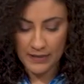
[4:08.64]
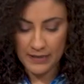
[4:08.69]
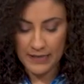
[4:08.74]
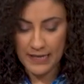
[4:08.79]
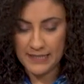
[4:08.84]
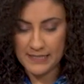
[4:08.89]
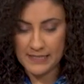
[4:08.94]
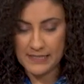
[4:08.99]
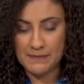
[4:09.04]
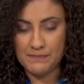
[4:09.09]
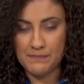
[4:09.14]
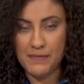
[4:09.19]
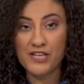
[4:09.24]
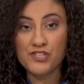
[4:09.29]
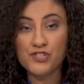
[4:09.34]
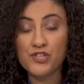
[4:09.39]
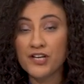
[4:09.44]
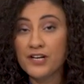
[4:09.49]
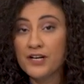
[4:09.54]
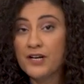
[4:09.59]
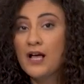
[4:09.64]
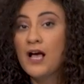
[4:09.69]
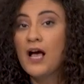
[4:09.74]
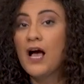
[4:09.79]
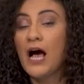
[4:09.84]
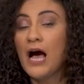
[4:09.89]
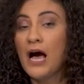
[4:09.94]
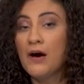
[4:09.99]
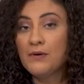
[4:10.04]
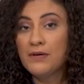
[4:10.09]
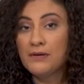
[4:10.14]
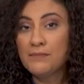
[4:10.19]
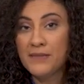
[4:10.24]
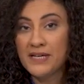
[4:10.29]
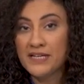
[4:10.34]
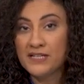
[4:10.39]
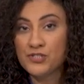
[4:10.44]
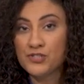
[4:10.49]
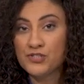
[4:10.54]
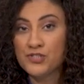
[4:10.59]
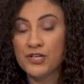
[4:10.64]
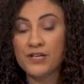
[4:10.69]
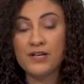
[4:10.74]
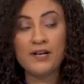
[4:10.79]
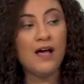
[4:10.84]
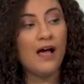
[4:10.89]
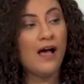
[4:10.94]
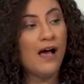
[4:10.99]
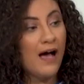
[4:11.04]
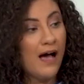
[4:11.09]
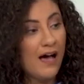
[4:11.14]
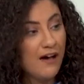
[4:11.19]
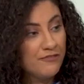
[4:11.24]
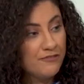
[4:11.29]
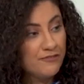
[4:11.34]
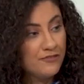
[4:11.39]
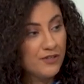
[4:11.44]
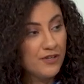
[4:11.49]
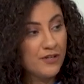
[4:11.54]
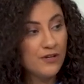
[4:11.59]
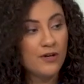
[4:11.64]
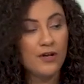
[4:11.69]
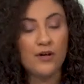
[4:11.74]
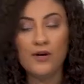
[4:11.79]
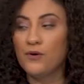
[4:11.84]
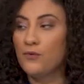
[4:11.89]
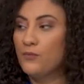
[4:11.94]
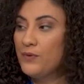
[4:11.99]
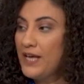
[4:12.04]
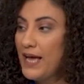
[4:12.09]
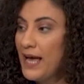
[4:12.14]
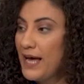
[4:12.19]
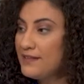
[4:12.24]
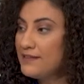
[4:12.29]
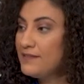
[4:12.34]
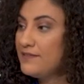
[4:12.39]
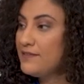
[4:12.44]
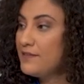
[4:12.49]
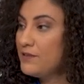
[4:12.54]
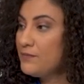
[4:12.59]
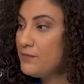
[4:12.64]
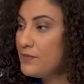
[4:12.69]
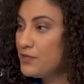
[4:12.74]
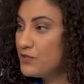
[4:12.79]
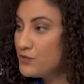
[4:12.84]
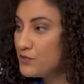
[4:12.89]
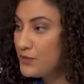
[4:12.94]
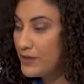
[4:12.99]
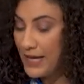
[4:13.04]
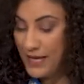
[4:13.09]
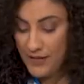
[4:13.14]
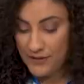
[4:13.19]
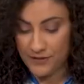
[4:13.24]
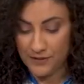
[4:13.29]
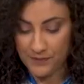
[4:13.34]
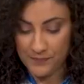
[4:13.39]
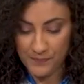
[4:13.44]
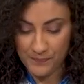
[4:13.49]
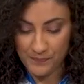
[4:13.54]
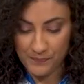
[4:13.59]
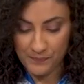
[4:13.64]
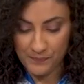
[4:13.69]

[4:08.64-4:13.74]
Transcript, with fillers: Let's measure our mixture after we added them together.